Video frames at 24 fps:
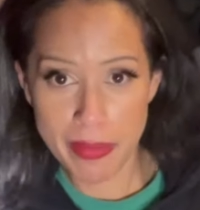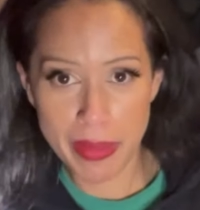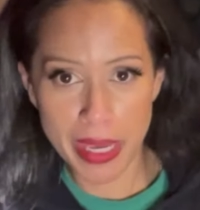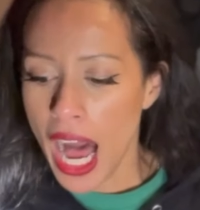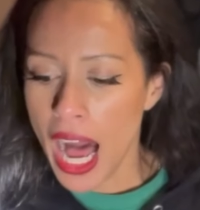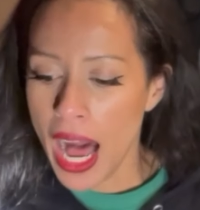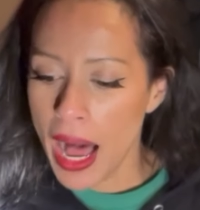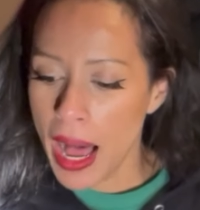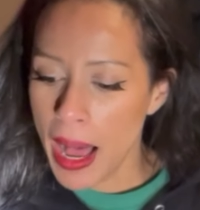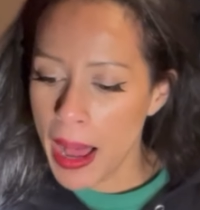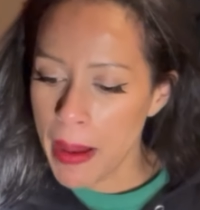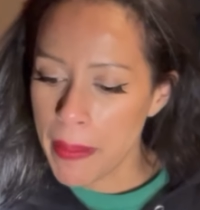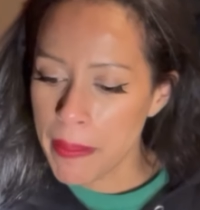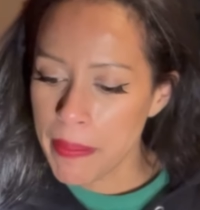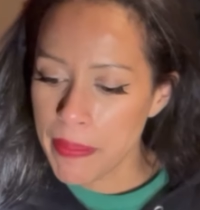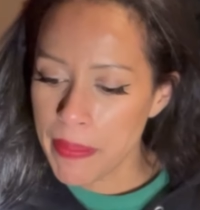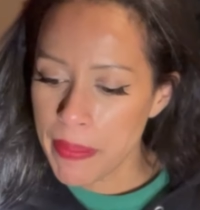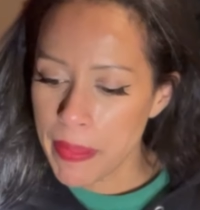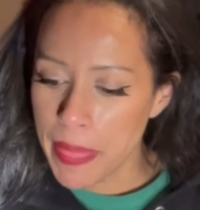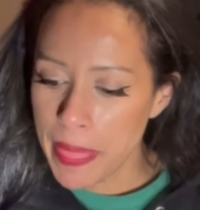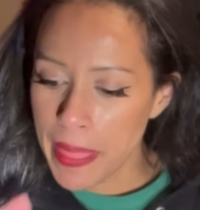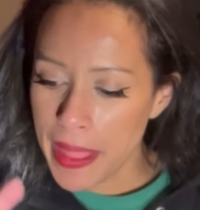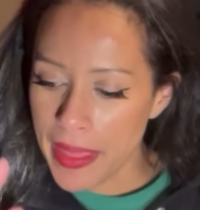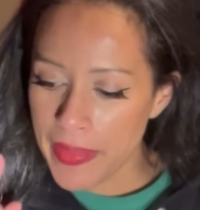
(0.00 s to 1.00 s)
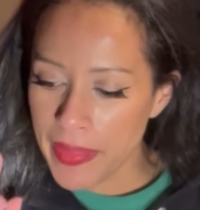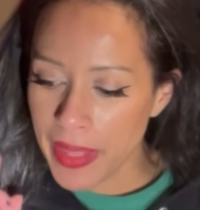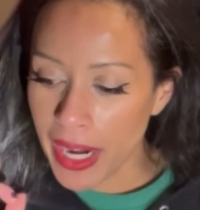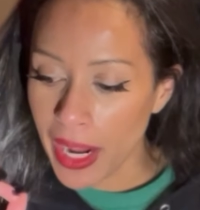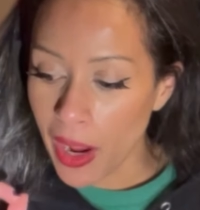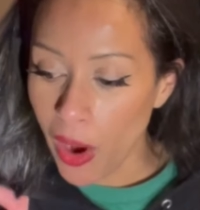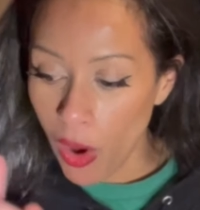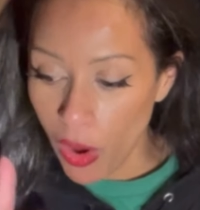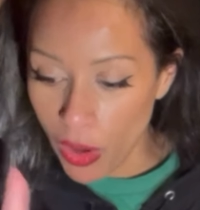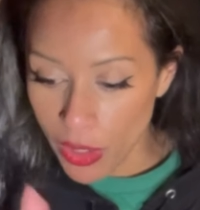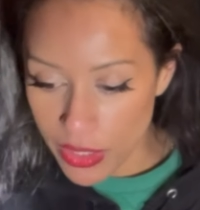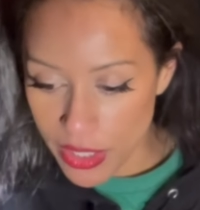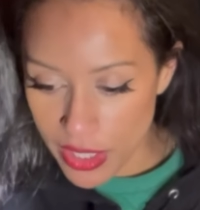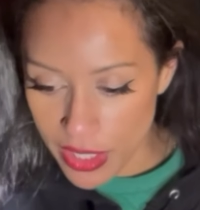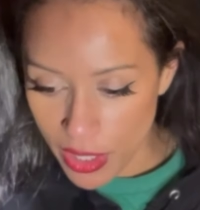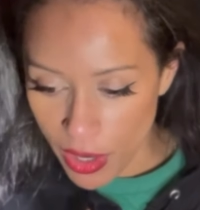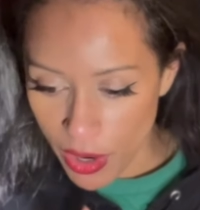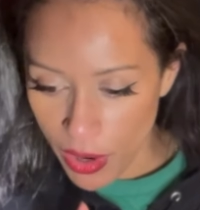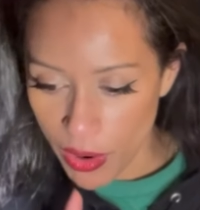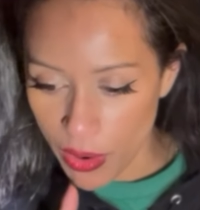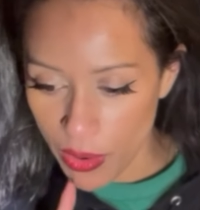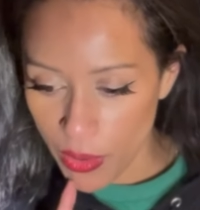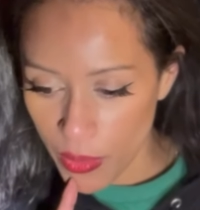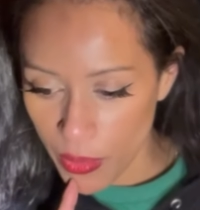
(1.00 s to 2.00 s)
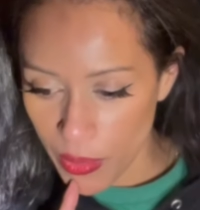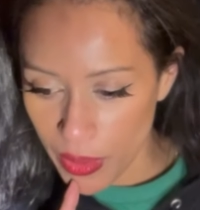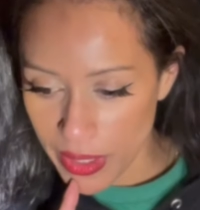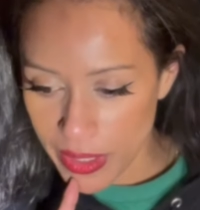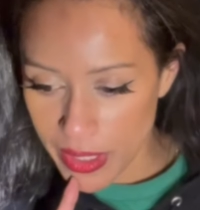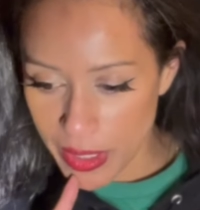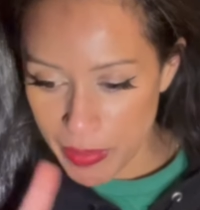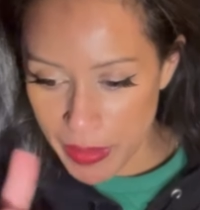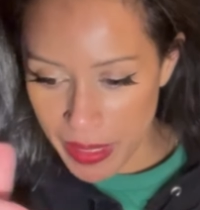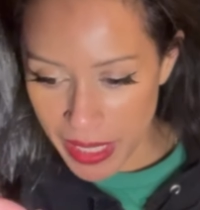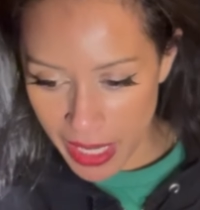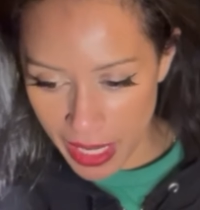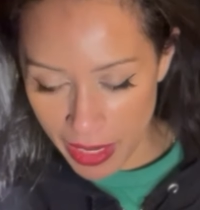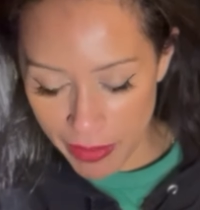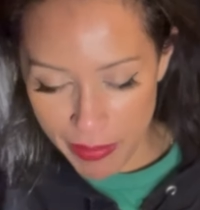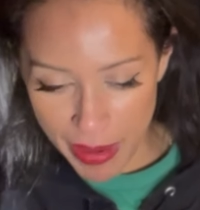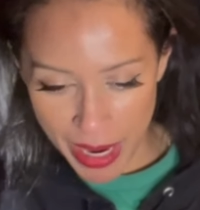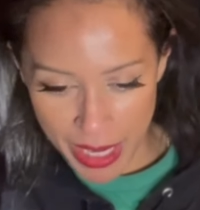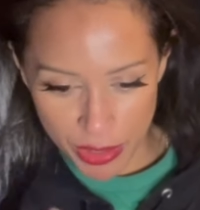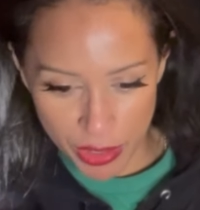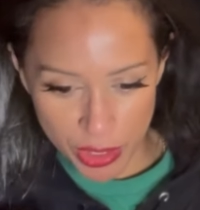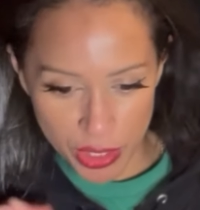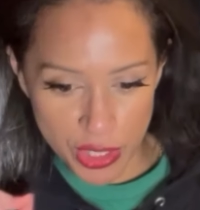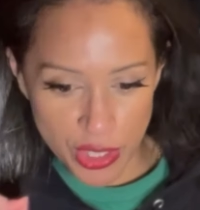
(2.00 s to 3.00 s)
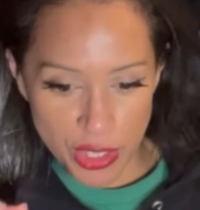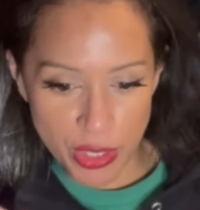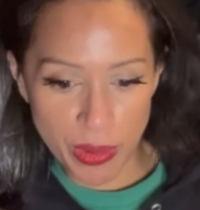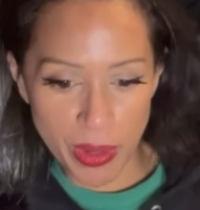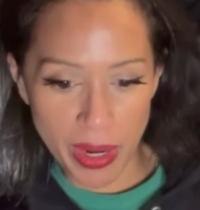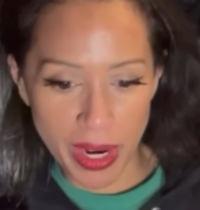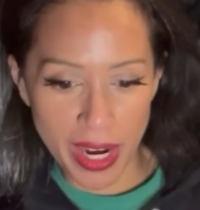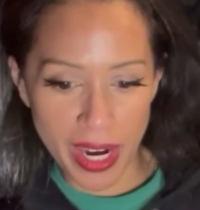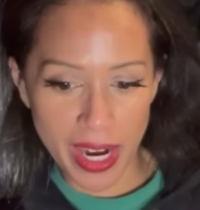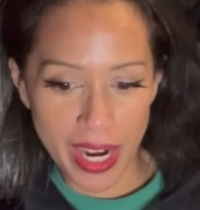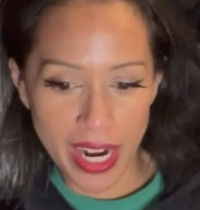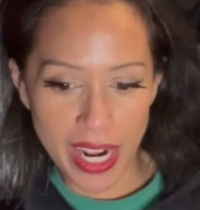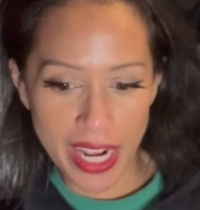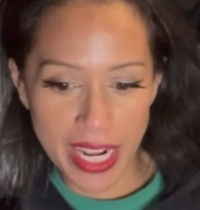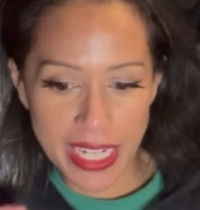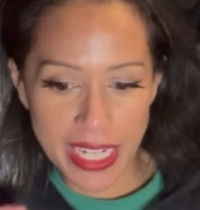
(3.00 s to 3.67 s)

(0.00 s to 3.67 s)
And then I also, speaking of Patrick Stewart,